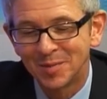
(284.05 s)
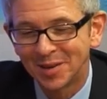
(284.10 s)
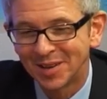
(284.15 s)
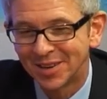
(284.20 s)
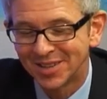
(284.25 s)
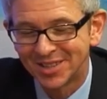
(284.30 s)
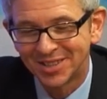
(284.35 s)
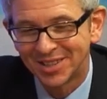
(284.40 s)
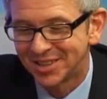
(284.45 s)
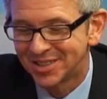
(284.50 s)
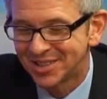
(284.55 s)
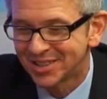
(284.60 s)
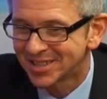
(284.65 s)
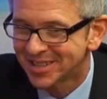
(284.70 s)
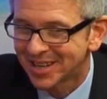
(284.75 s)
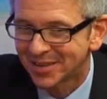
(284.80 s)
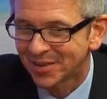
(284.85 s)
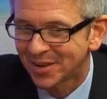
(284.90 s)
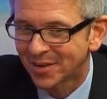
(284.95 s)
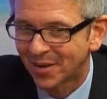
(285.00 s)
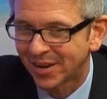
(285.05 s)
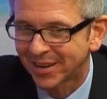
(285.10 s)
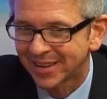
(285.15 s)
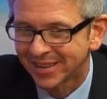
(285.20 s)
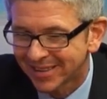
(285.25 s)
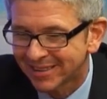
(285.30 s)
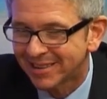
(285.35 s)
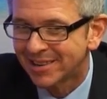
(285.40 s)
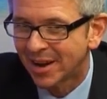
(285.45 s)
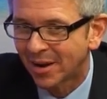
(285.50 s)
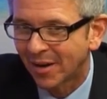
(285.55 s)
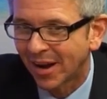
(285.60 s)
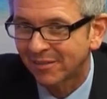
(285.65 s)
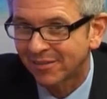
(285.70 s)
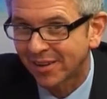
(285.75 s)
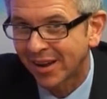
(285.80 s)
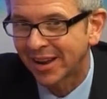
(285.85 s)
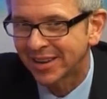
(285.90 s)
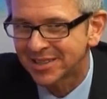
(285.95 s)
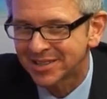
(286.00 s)
because you just never quite know,
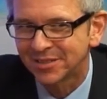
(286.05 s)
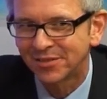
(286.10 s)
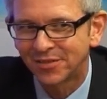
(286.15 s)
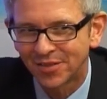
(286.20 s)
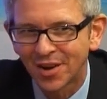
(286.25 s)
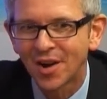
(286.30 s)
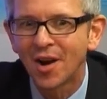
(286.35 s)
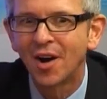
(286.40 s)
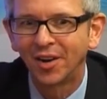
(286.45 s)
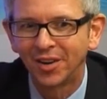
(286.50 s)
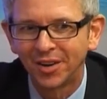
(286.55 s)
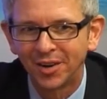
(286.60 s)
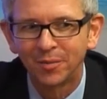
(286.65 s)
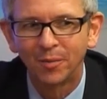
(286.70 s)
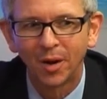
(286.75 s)
have I actually forgotten?